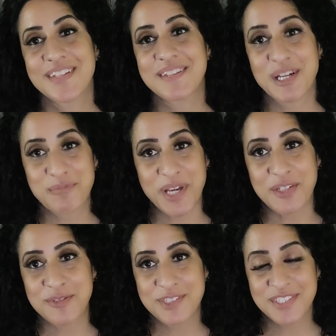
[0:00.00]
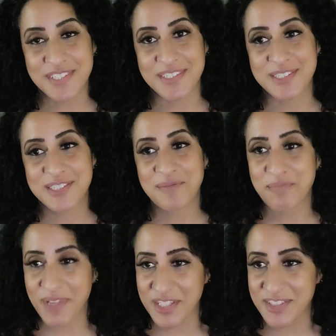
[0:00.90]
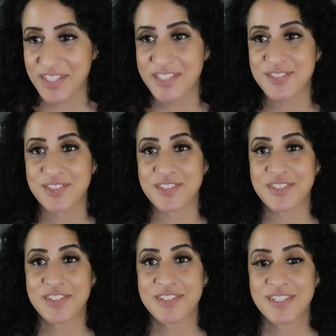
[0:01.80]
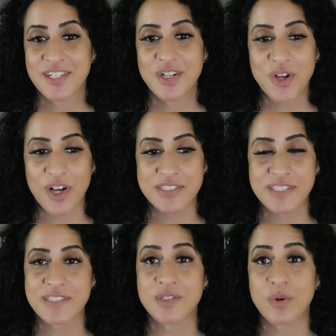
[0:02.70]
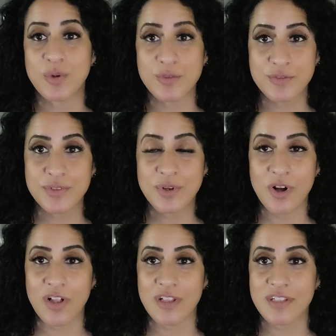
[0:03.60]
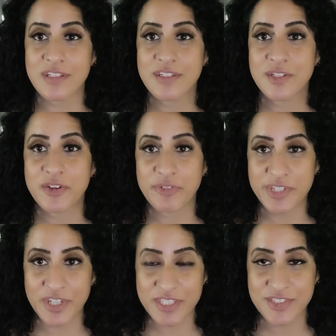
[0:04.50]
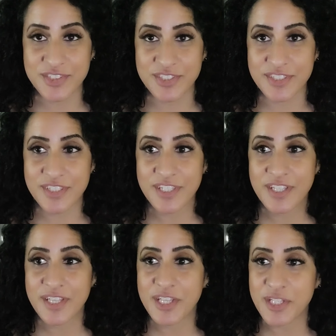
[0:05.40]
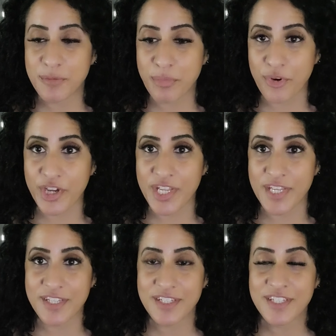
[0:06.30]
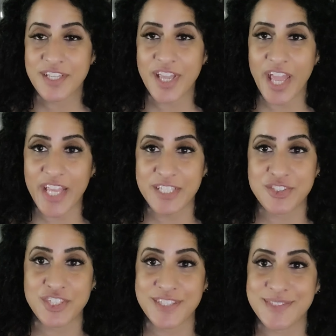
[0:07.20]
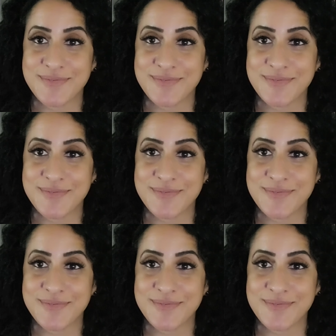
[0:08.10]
That benefit is meditation causes an overall reduction in brain aging.